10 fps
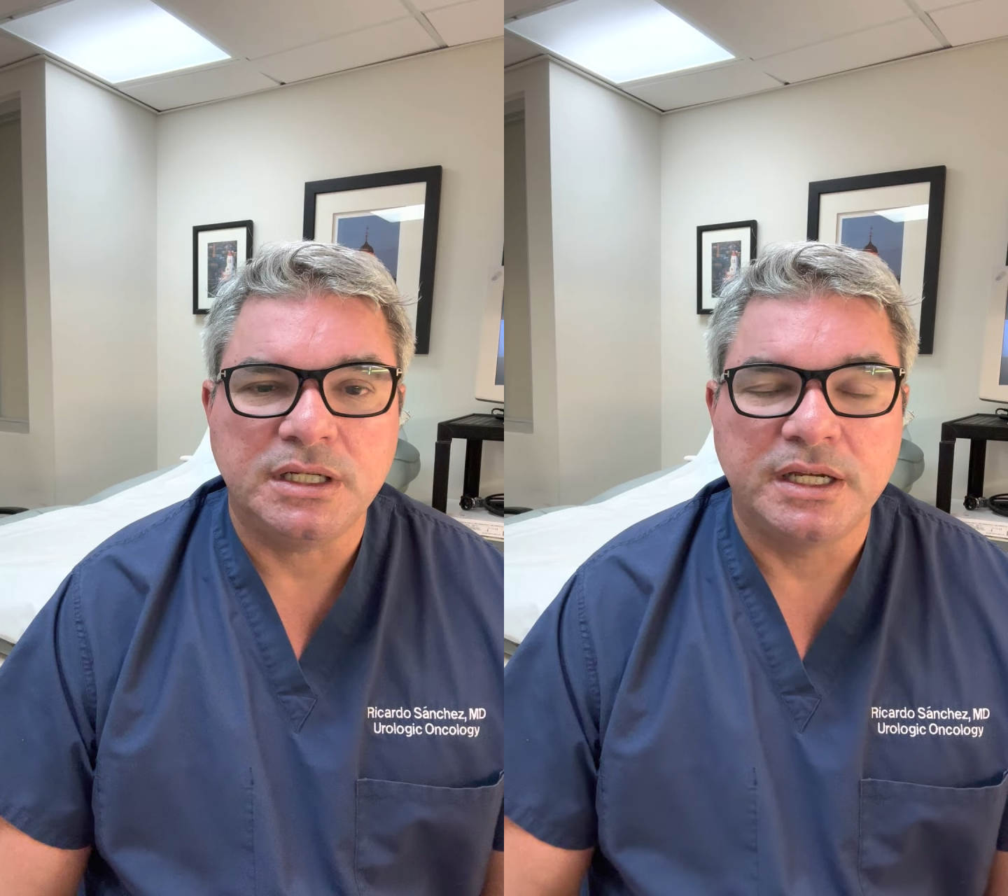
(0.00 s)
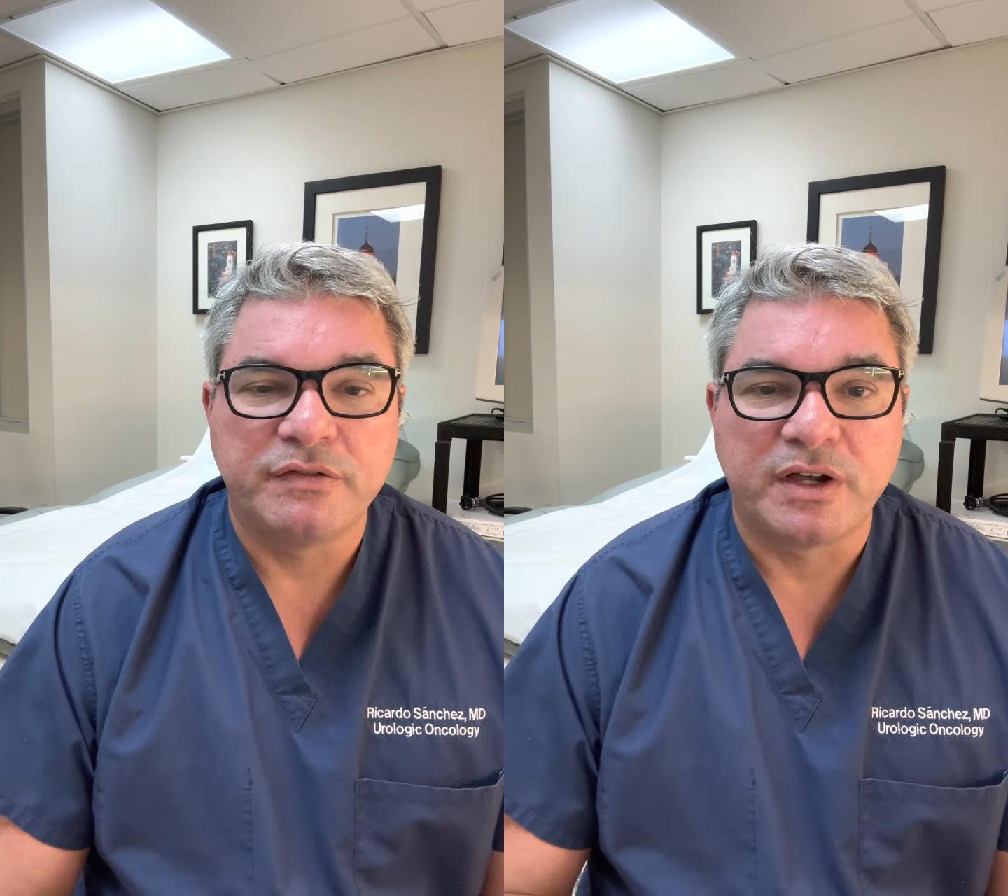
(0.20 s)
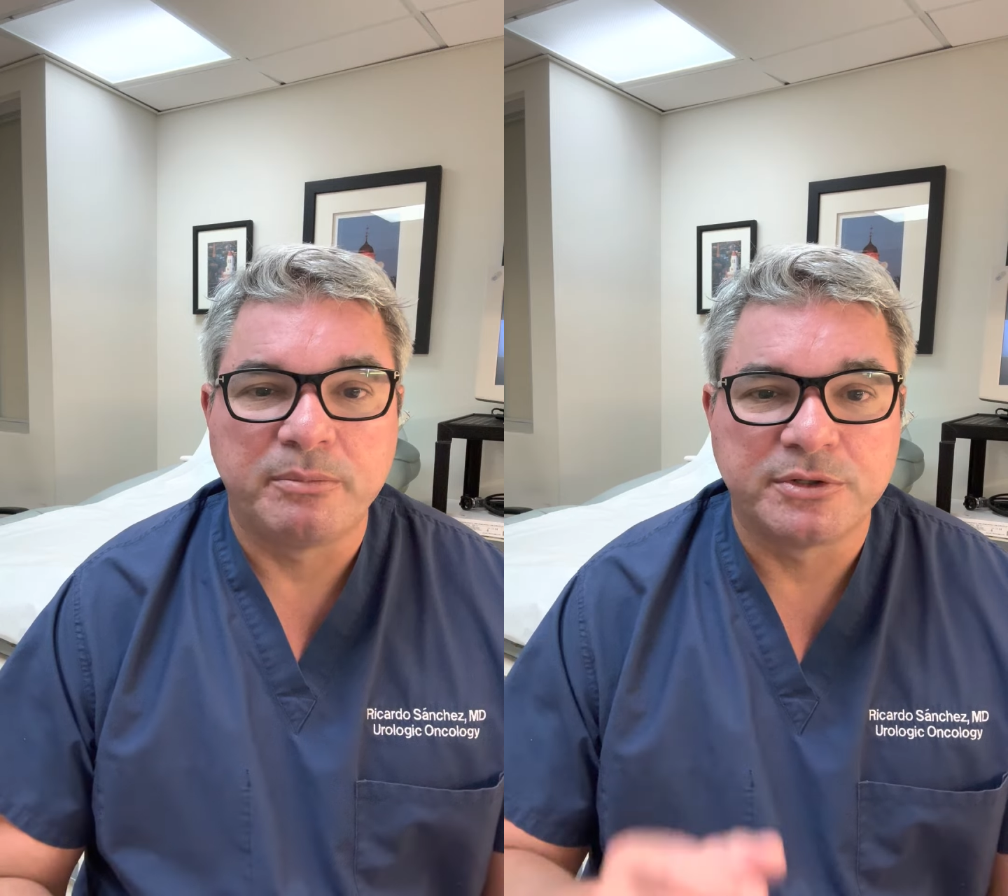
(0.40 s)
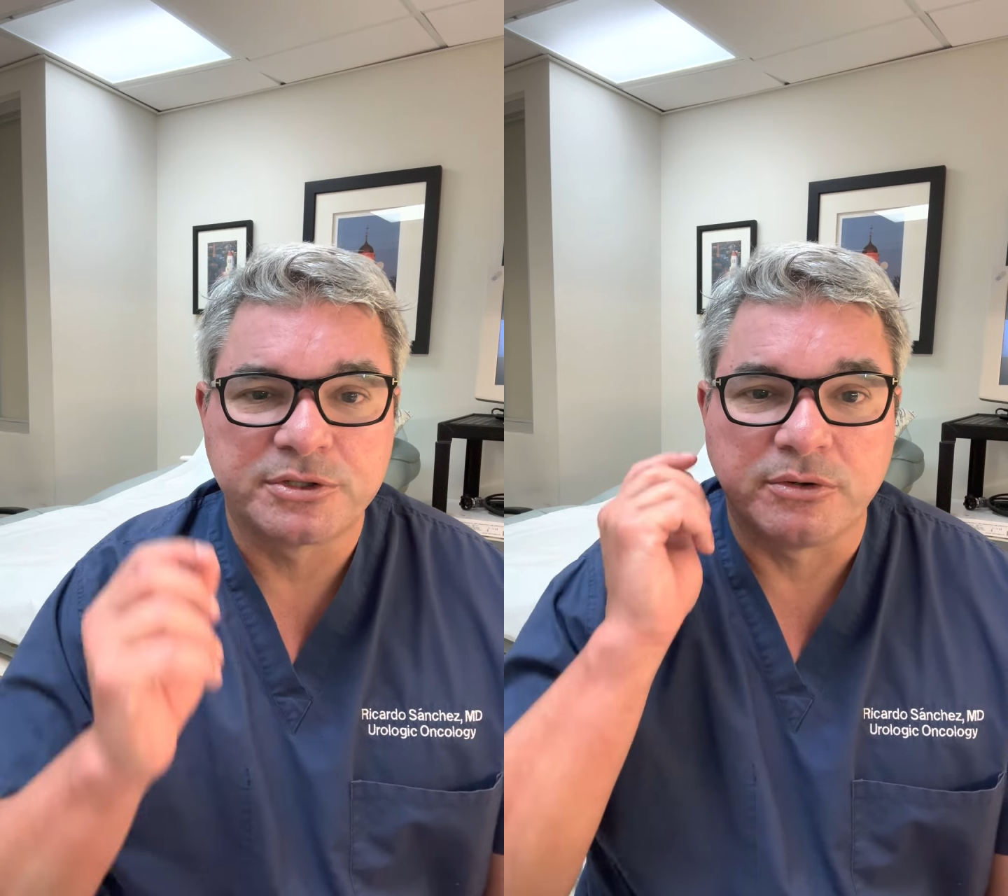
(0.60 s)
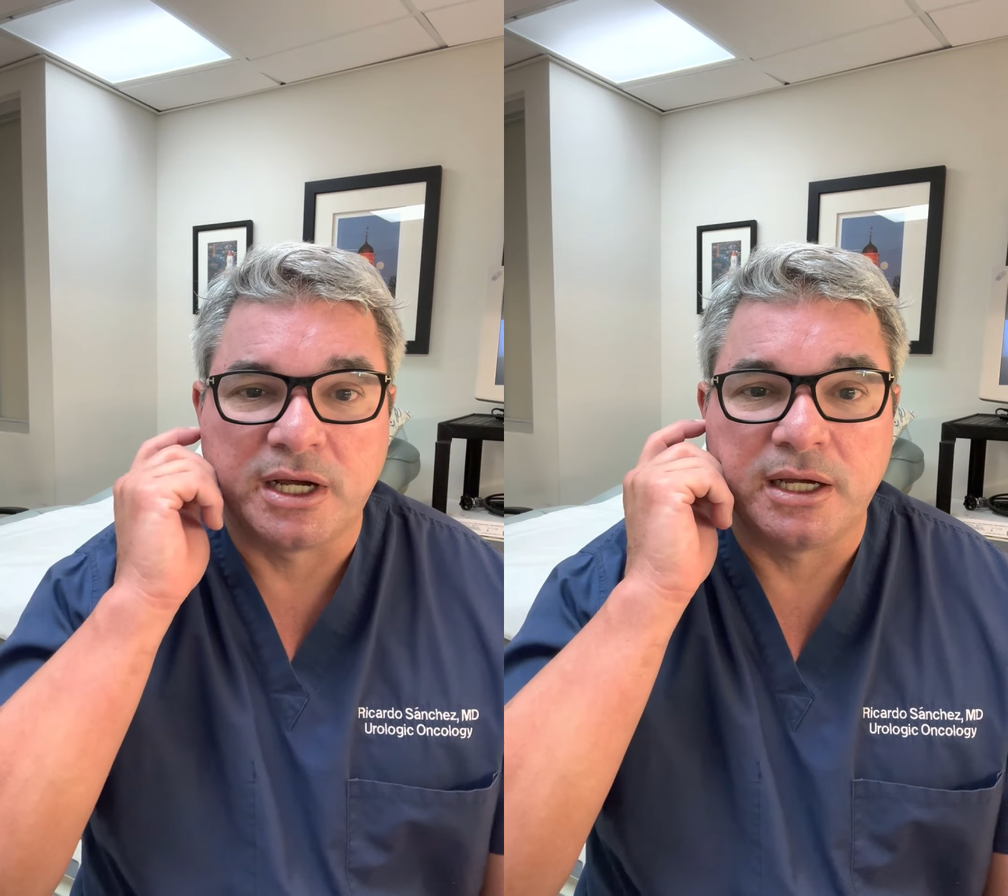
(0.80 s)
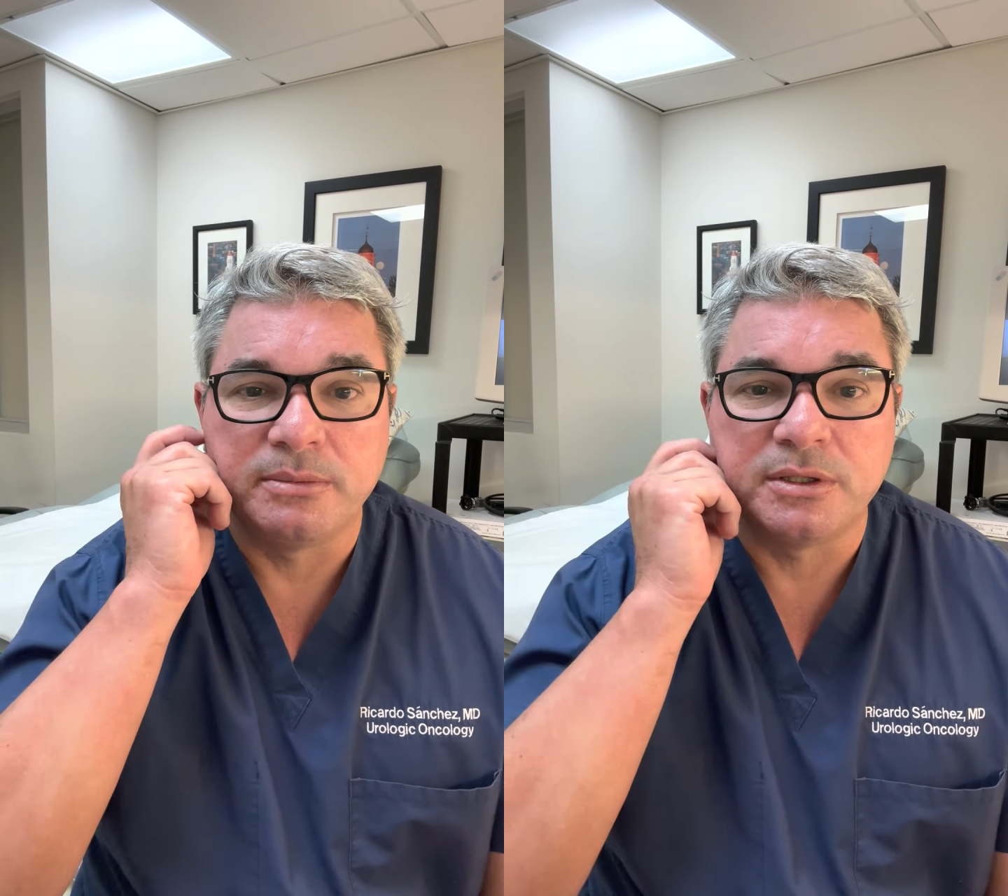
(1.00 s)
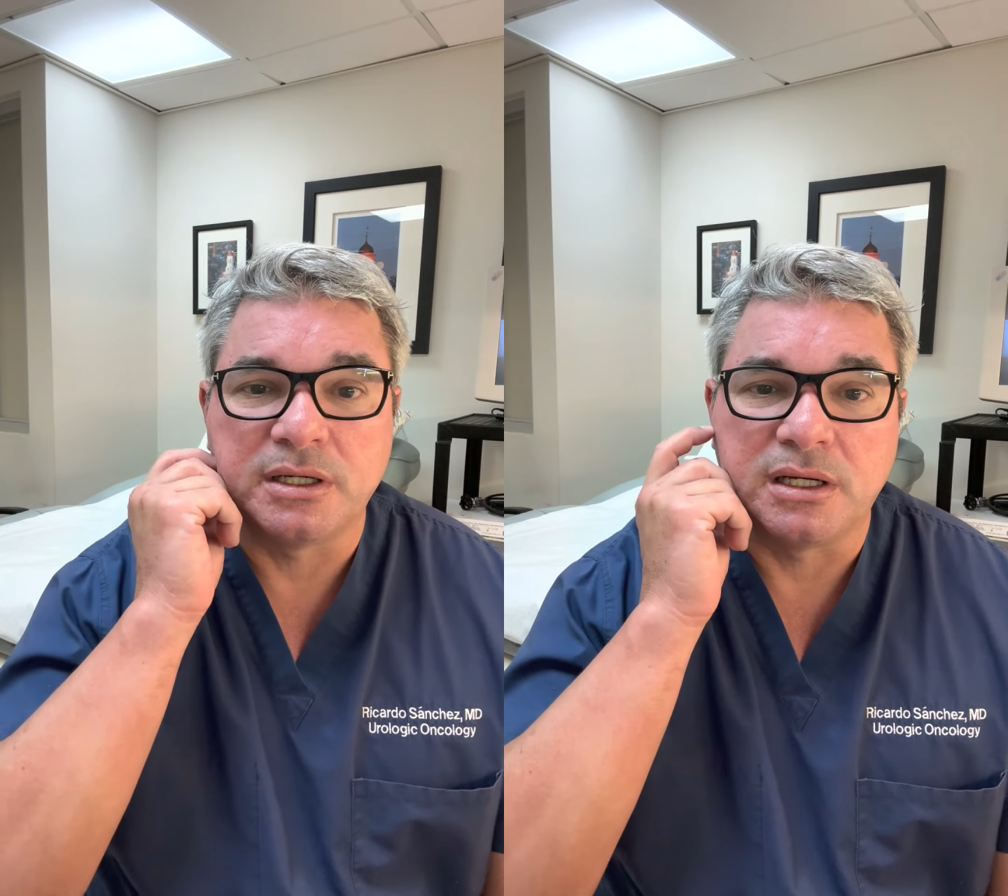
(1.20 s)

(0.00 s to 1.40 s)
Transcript: If I prescribed